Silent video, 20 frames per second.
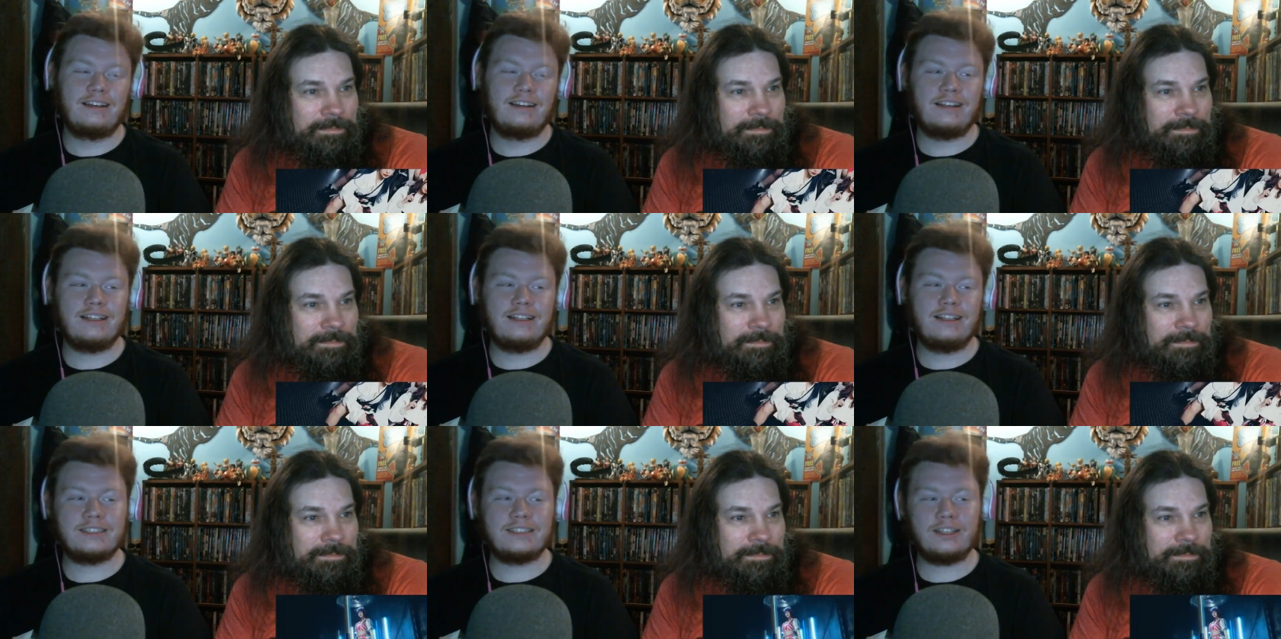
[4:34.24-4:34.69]

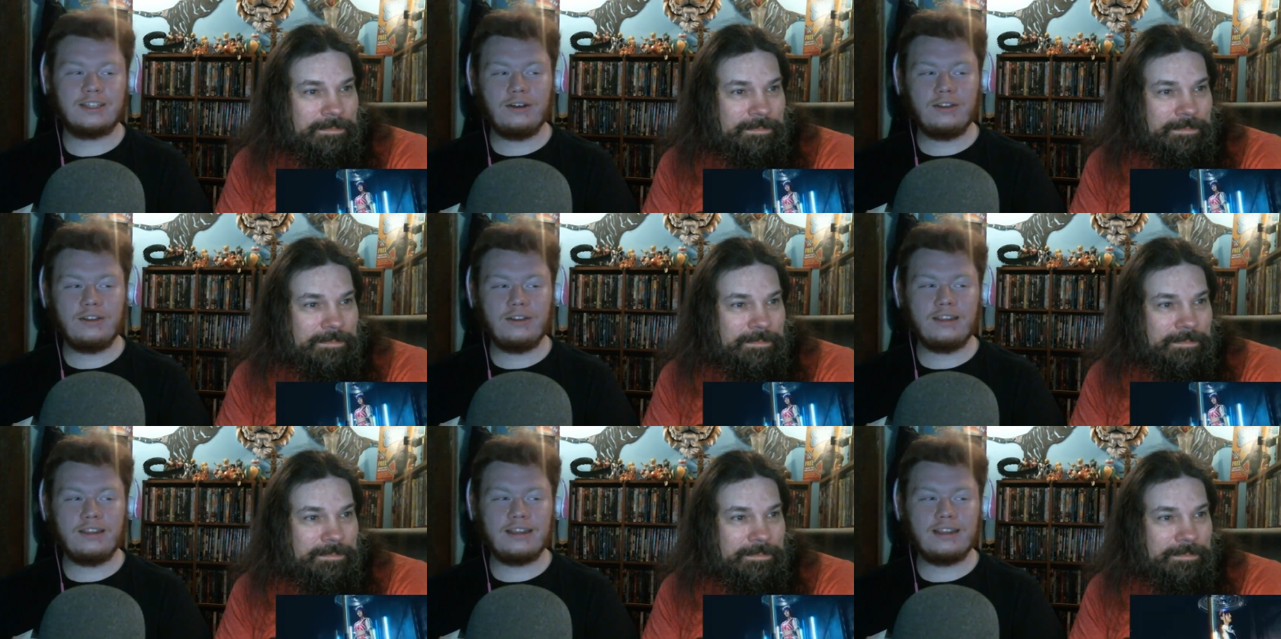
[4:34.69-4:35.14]
Speaker 1: It's a
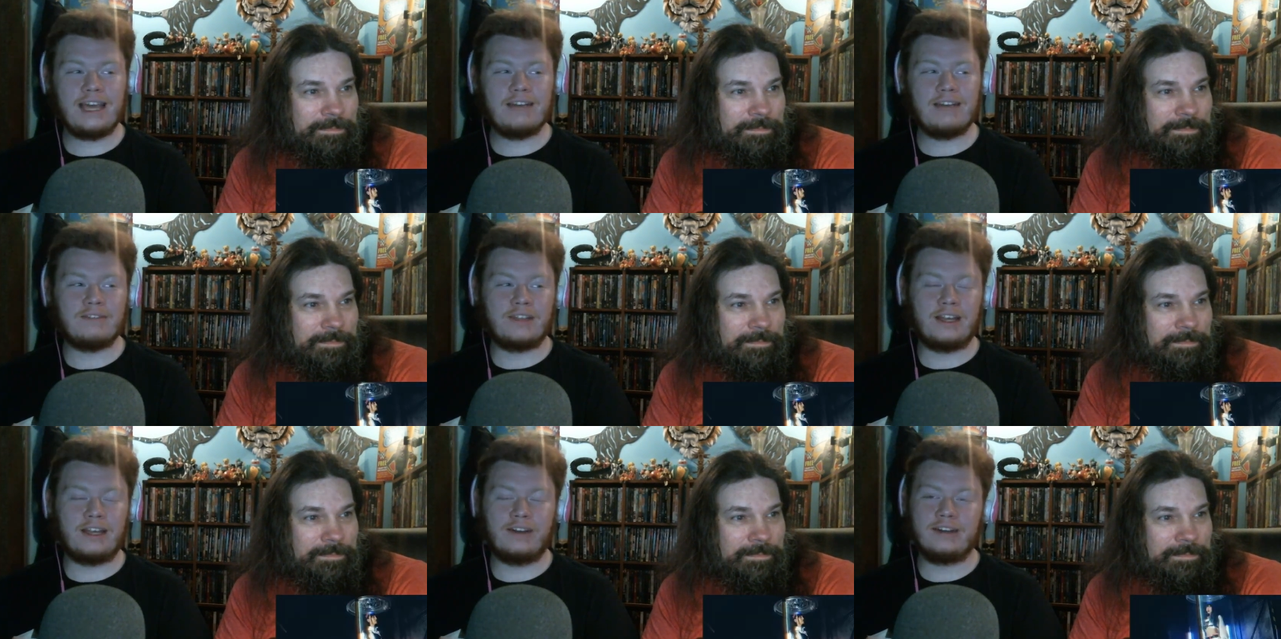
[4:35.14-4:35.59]
good thing they
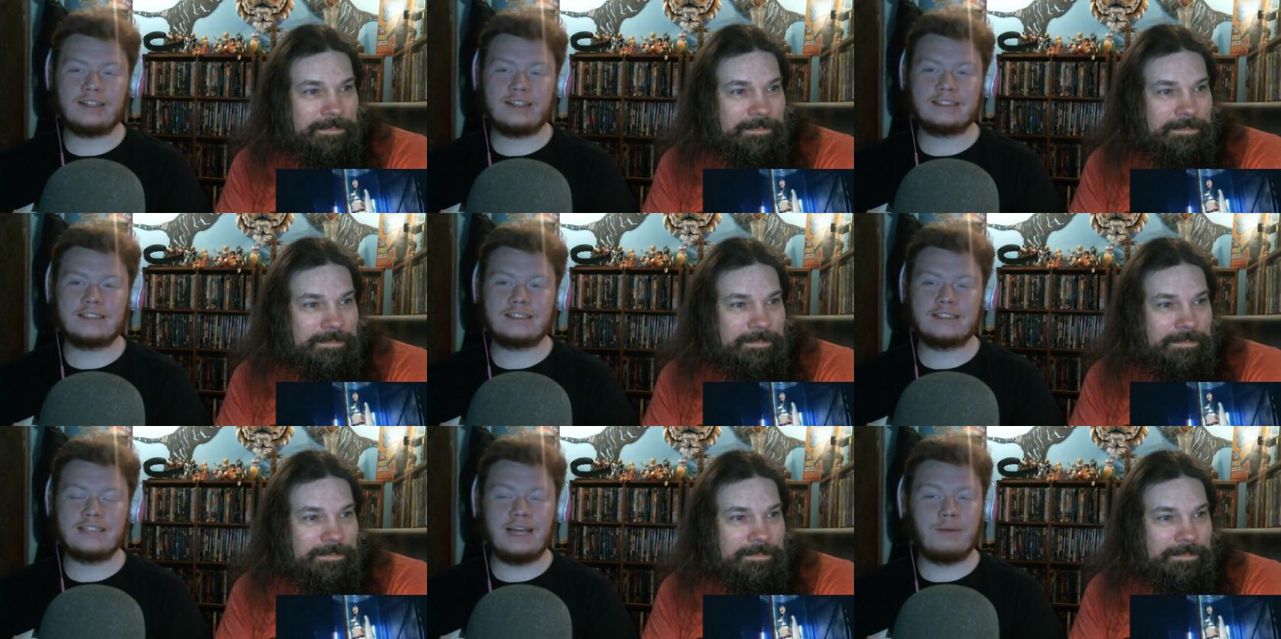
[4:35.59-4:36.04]
have lyrics,
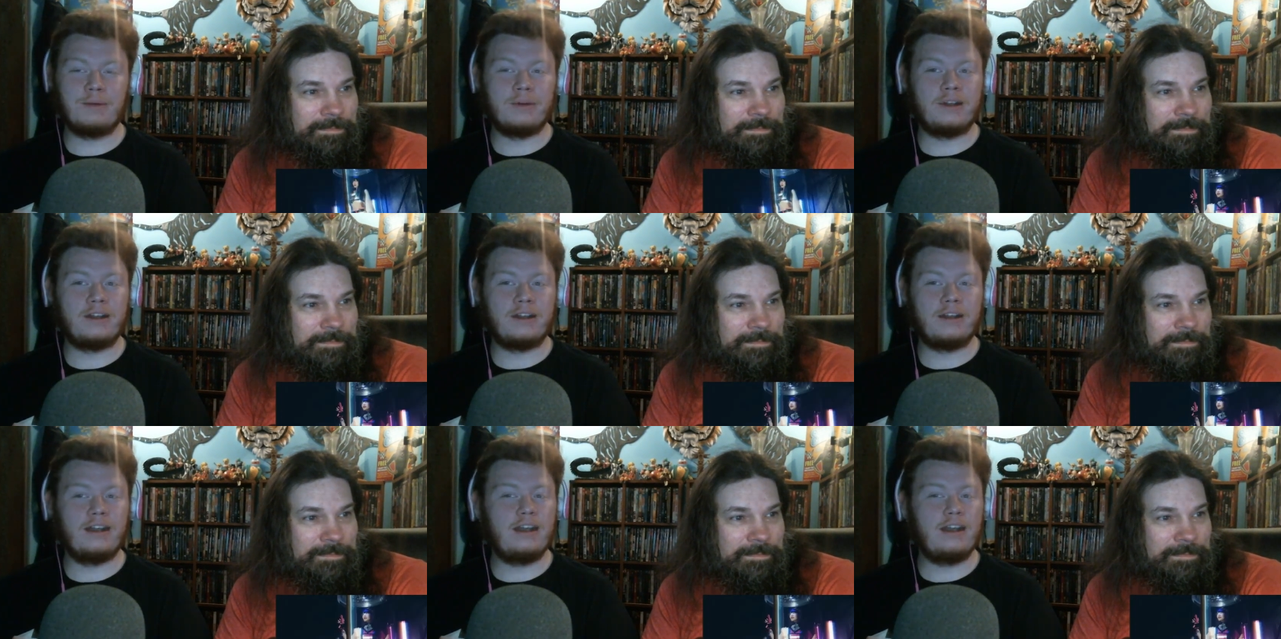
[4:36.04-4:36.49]
because I
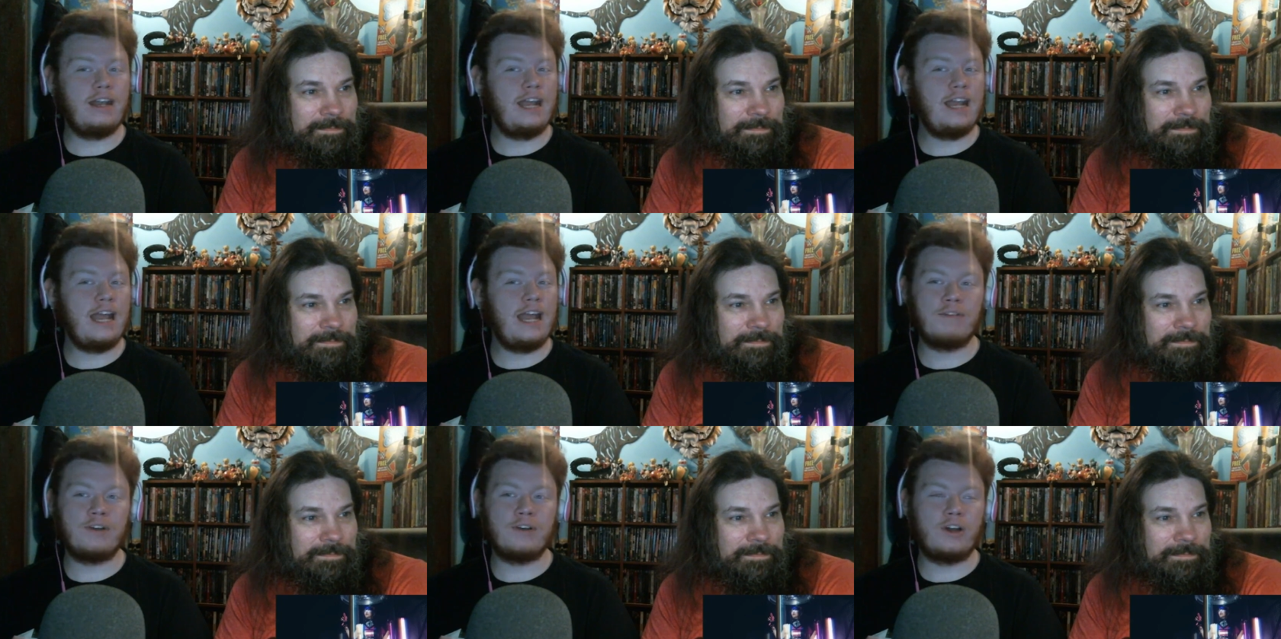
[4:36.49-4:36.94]
would
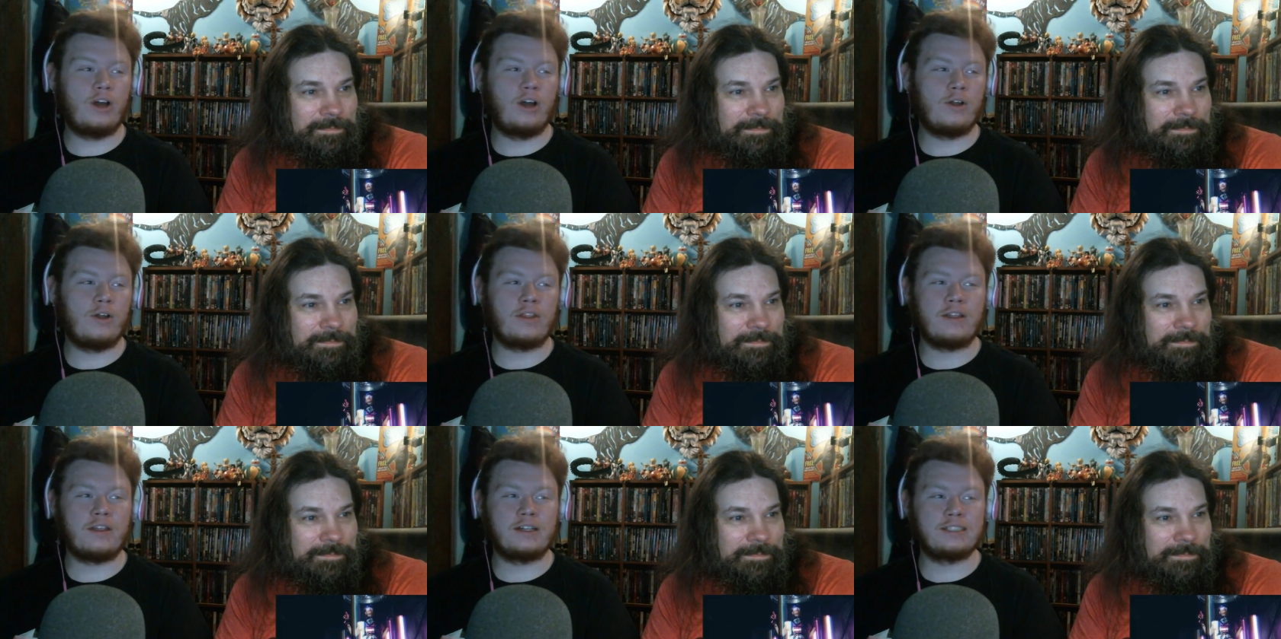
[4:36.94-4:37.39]
never know
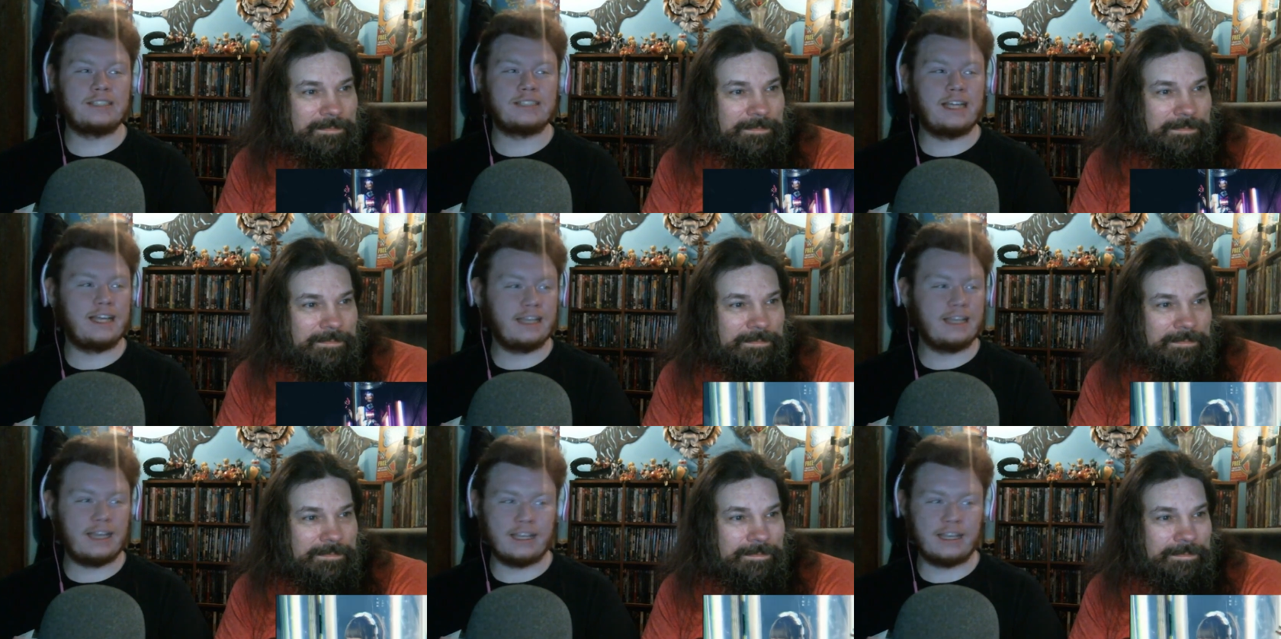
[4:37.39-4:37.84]
that they're
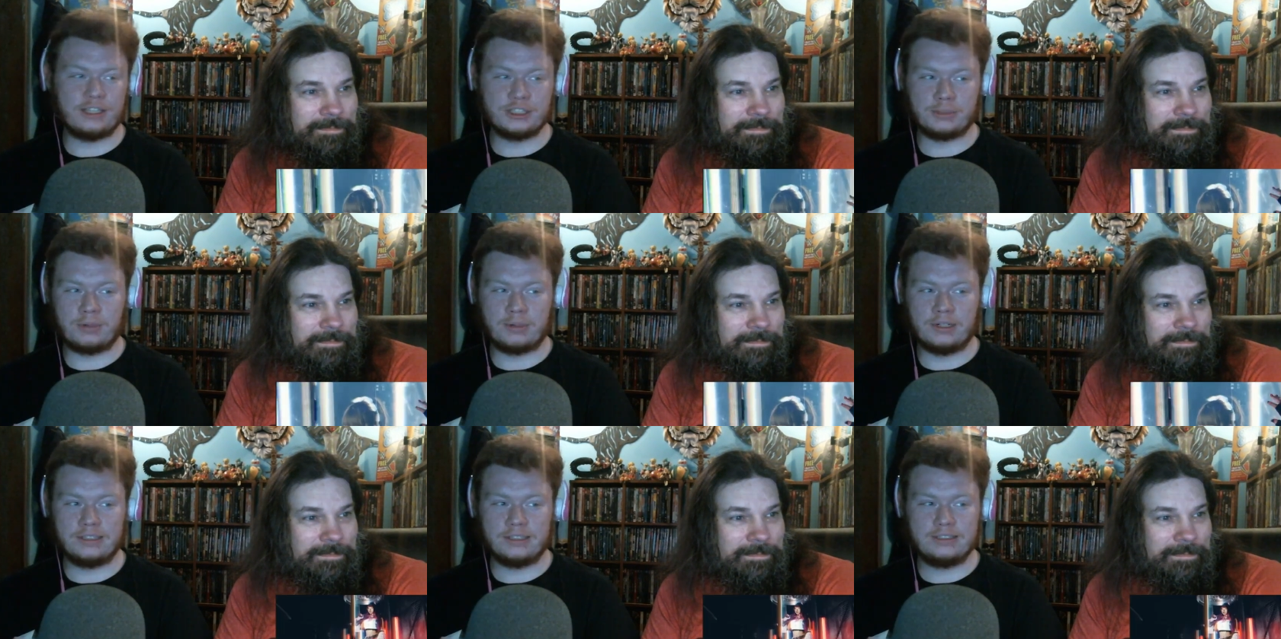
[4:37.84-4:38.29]
saying
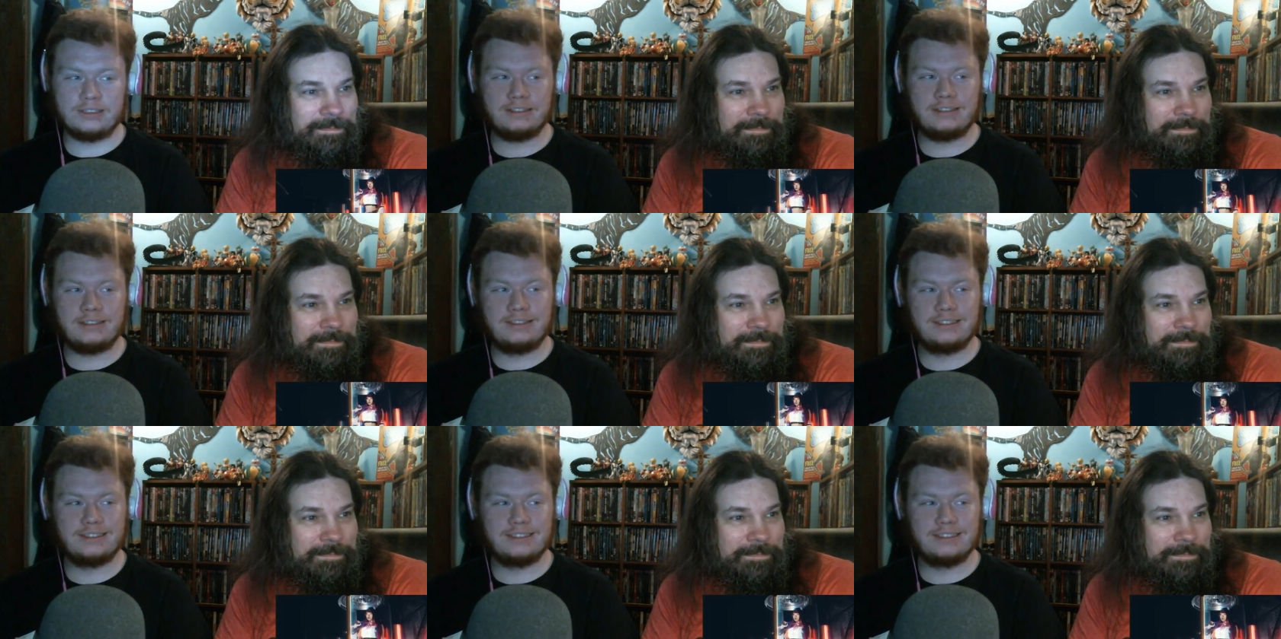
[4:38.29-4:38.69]
English words.